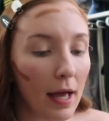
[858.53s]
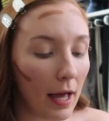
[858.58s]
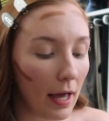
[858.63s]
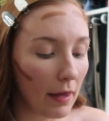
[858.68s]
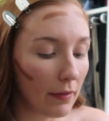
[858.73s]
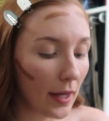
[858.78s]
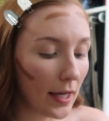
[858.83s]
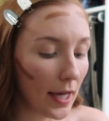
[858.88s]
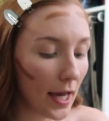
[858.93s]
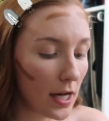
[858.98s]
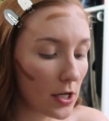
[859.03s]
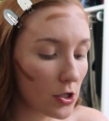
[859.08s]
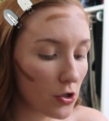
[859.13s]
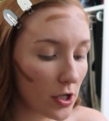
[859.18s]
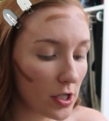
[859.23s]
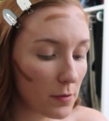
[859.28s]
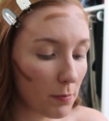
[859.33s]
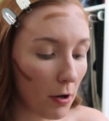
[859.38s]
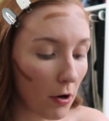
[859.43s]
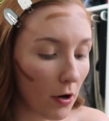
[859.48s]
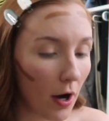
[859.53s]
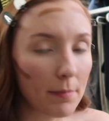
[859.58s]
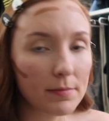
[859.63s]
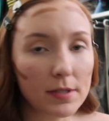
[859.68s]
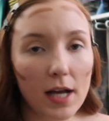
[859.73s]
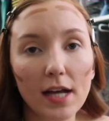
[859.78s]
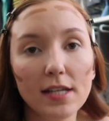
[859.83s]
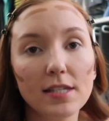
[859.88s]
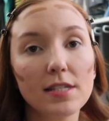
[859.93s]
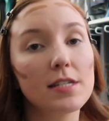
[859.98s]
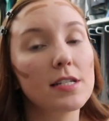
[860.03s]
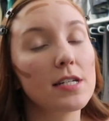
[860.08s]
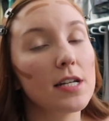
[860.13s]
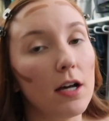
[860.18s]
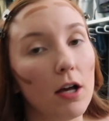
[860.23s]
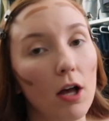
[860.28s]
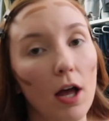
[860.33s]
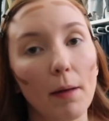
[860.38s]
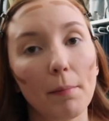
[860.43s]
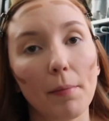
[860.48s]
And like Andrea's programs, I
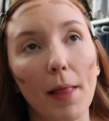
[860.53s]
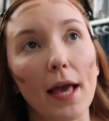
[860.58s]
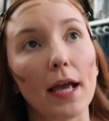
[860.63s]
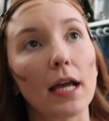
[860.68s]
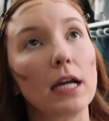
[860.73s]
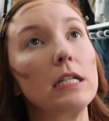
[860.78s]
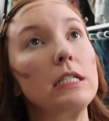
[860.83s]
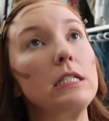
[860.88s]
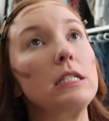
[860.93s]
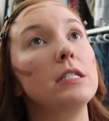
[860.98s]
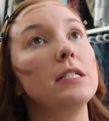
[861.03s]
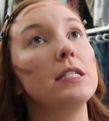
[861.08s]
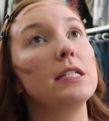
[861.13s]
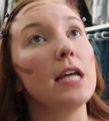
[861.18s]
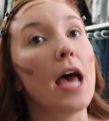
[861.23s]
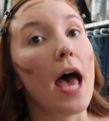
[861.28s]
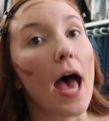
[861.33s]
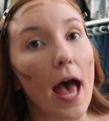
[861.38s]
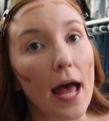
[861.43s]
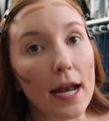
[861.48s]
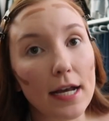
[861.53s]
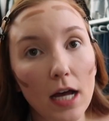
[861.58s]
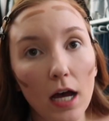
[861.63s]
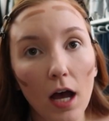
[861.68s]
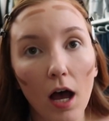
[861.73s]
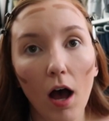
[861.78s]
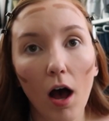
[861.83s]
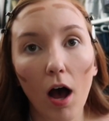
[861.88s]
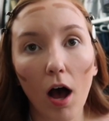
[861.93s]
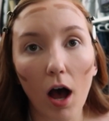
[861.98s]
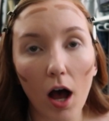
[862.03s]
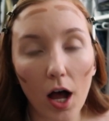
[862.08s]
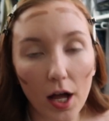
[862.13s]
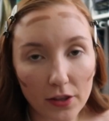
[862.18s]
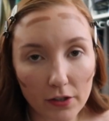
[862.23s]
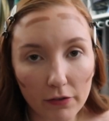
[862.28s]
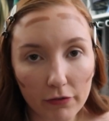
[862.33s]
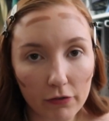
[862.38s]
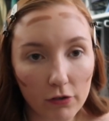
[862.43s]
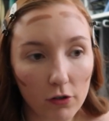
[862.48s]
still am like dead
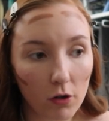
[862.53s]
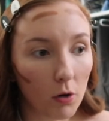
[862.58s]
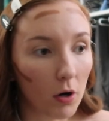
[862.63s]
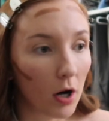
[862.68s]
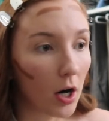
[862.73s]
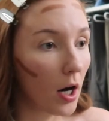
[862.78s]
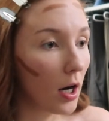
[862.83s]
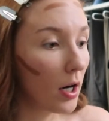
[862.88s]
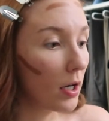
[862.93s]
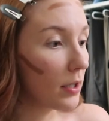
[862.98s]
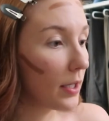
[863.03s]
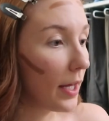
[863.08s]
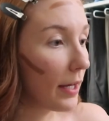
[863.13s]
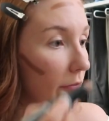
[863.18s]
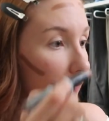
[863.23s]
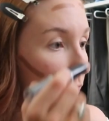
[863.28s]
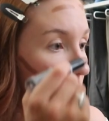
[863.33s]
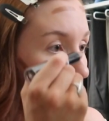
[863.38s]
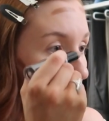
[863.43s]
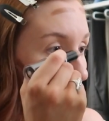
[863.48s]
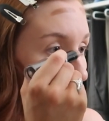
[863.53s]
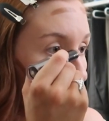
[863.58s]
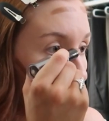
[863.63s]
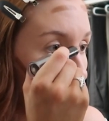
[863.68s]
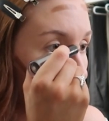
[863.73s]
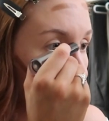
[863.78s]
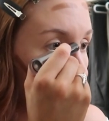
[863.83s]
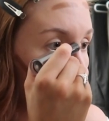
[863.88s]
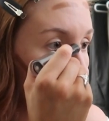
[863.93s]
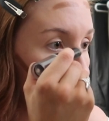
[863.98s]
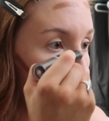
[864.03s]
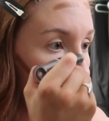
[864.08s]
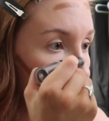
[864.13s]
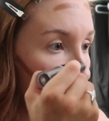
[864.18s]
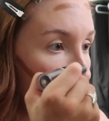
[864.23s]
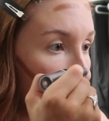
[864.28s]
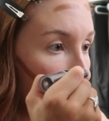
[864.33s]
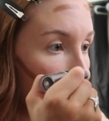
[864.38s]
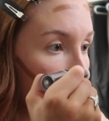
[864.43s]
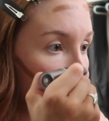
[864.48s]
on the floor, like feel like I worked
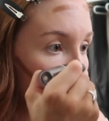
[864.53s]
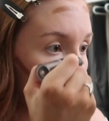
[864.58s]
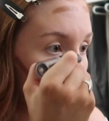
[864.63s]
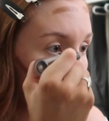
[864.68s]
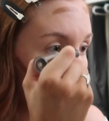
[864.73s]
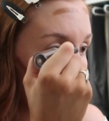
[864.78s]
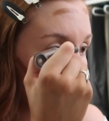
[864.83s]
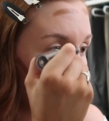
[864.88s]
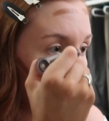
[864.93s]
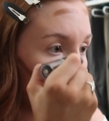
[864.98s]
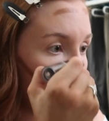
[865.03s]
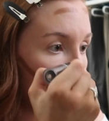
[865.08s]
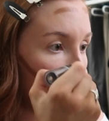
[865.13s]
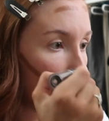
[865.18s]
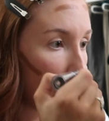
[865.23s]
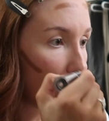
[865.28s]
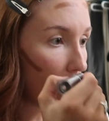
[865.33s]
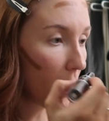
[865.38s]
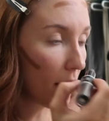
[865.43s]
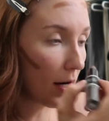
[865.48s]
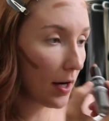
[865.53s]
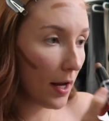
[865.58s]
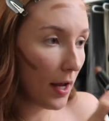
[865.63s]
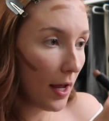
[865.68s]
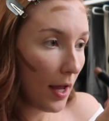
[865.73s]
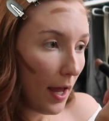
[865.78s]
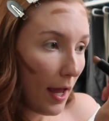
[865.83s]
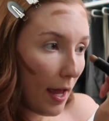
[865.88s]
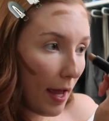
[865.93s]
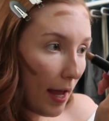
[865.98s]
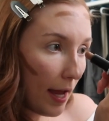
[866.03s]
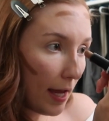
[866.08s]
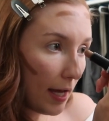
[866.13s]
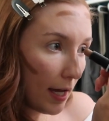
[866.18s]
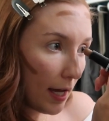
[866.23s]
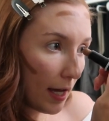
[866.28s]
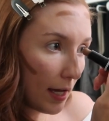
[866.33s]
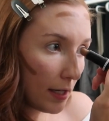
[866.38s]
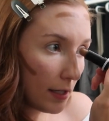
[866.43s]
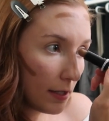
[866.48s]
out so hard
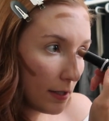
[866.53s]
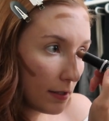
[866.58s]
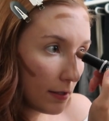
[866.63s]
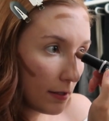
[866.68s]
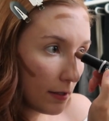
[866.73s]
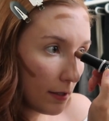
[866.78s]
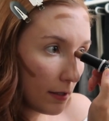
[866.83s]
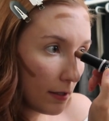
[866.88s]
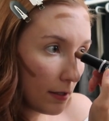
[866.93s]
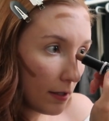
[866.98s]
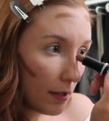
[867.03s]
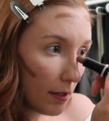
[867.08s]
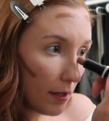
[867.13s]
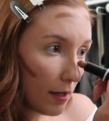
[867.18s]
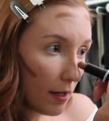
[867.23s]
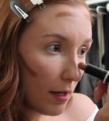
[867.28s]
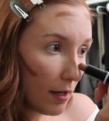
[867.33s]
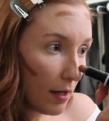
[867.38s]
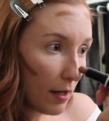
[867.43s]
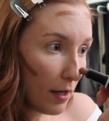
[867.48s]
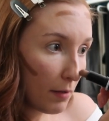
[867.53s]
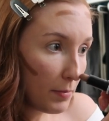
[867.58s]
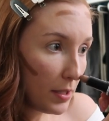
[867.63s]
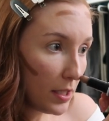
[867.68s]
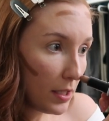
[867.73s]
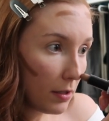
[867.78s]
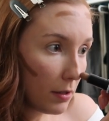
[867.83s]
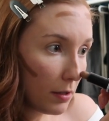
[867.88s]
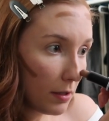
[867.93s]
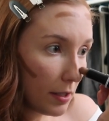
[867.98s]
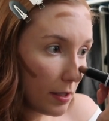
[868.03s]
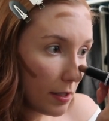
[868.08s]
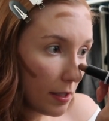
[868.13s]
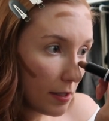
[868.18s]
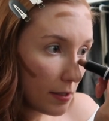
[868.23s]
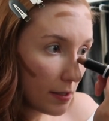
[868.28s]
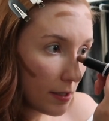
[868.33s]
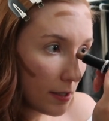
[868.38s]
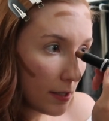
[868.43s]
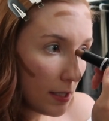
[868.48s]
and I mean, it,
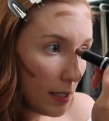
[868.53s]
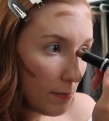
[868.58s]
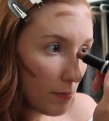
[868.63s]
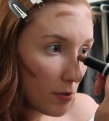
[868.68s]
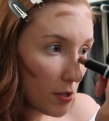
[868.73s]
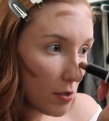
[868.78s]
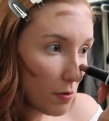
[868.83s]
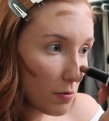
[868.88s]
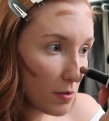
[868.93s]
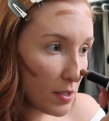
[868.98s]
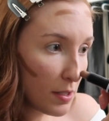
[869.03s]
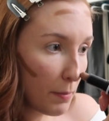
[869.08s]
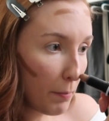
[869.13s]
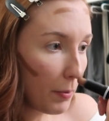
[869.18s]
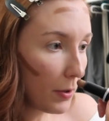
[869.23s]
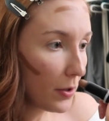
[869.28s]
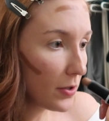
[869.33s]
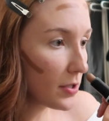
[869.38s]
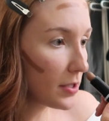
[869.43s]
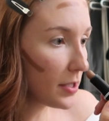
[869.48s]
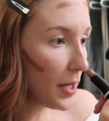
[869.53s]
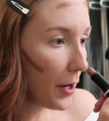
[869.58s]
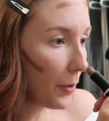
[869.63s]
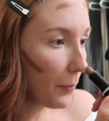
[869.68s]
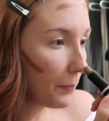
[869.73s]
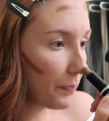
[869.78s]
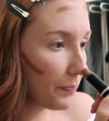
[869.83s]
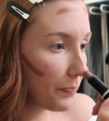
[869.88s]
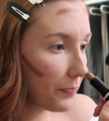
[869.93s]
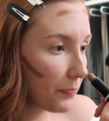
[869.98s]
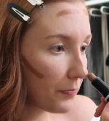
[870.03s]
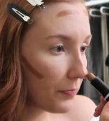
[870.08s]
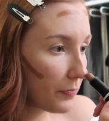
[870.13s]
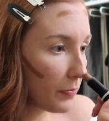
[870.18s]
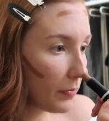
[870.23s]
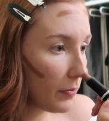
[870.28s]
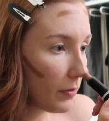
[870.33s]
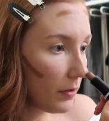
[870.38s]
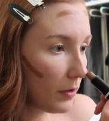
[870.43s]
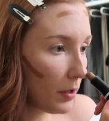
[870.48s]
it seems so simple. So
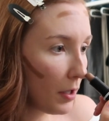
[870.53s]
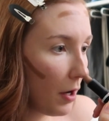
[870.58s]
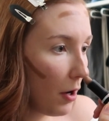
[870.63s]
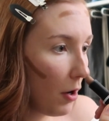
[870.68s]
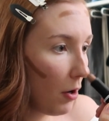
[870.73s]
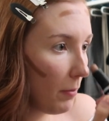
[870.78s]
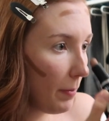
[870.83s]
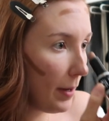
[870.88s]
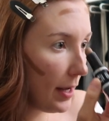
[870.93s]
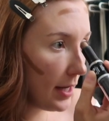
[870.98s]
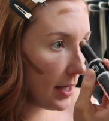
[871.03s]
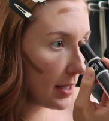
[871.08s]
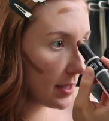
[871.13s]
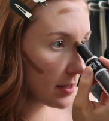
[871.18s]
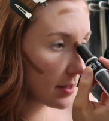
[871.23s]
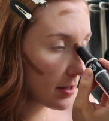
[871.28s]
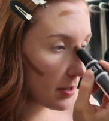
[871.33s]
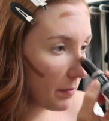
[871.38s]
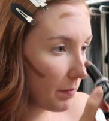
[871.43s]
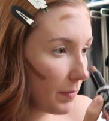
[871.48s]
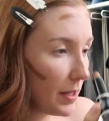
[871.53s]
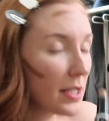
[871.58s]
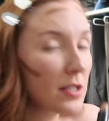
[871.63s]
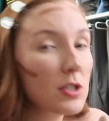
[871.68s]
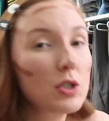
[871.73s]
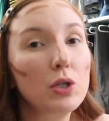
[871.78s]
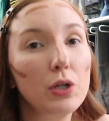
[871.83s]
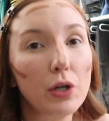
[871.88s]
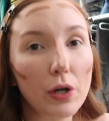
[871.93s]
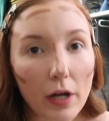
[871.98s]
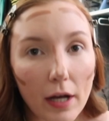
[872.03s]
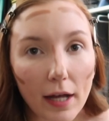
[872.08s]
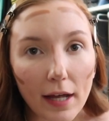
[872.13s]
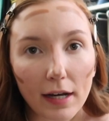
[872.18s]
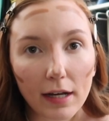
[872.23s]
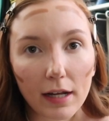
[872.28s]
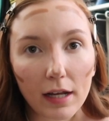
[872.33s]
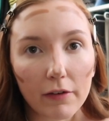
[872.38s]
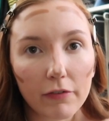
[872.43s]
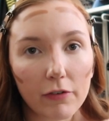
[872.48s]
Obé is is
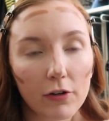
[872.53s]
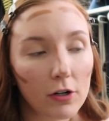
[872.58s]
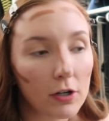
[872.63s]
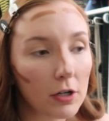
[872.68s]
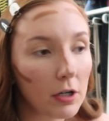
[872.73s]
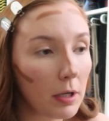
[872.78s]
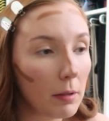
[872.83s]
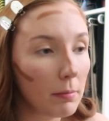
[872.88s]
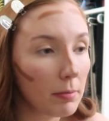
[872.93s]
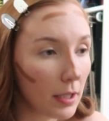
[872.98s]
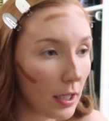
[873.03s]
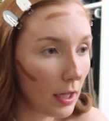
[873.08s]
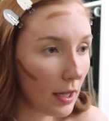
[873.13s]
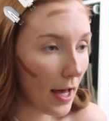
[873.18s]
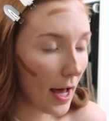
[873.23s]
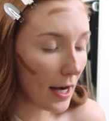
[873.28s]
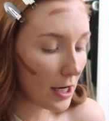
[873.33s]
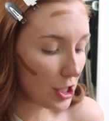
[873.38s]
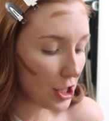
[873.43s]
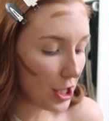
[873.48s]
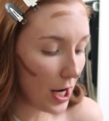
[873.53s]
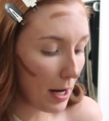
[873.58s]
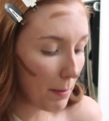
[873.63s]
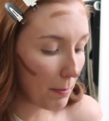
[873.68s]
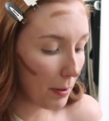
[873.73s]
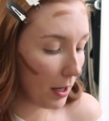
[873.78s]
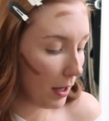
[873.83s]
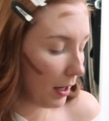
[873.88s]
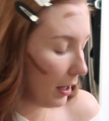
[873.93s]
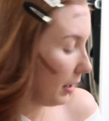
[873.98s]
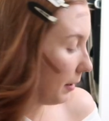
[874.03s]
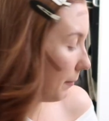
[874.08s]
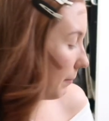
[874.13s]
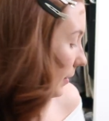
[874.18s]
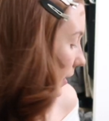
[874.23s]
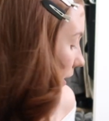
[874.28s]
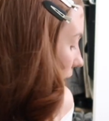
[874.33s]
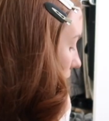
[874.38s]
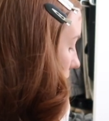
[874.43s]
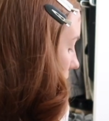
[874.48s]
good if you're completely out of shape.
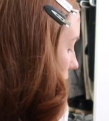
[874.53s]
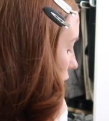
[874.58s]
But if